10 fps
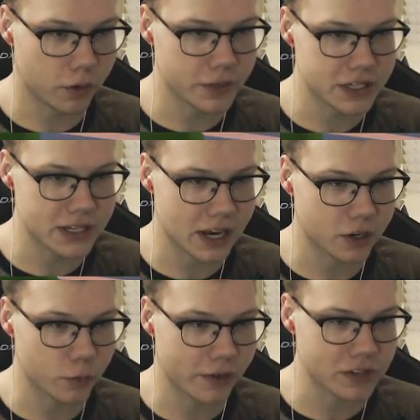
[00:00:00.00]
Oh no, this is
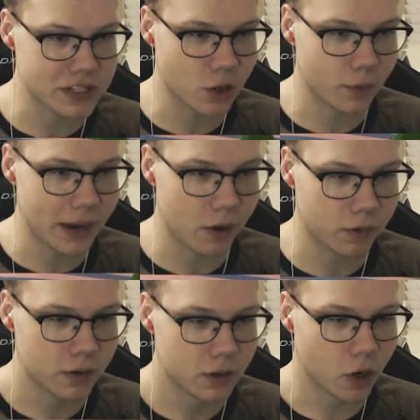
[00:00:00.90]
not good. We have to slow them
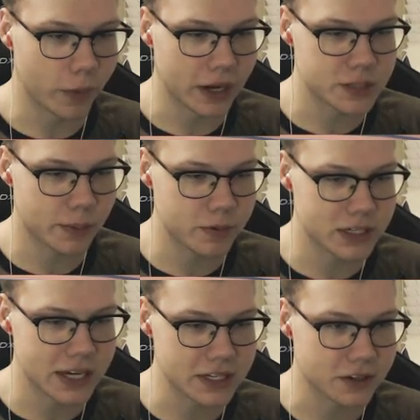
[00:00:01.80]
down. Oh wait, I should probably
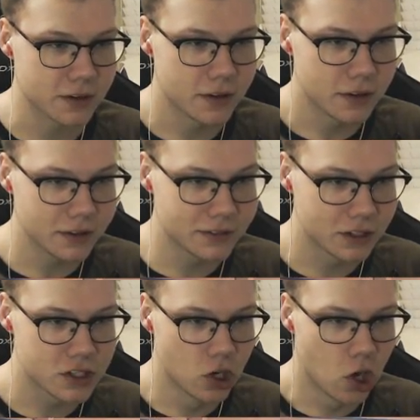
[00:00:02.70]
use a taser. Down.
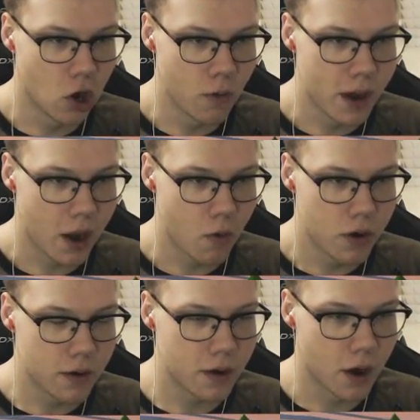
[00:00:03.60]
Yeah, not a gun.
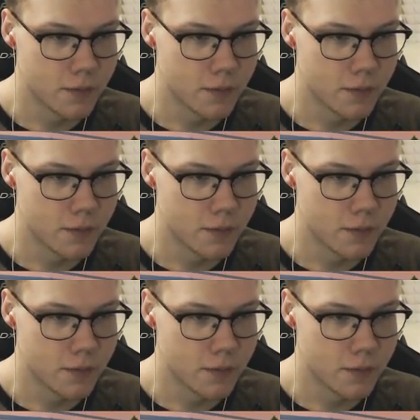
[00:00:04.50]
down.